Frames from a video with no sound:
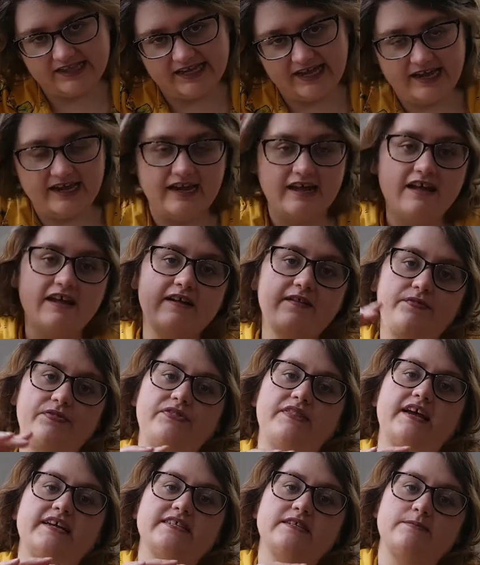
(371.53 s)

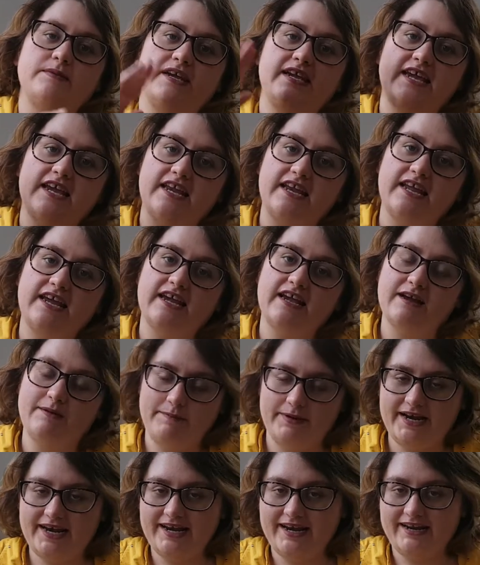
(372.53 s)
There's a beginning, a
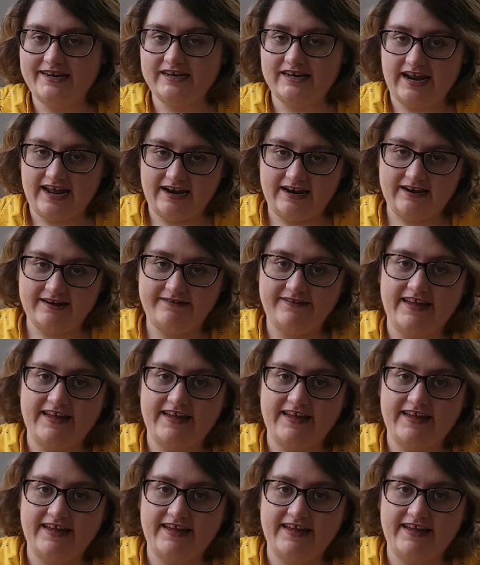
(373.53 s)
middle and an end.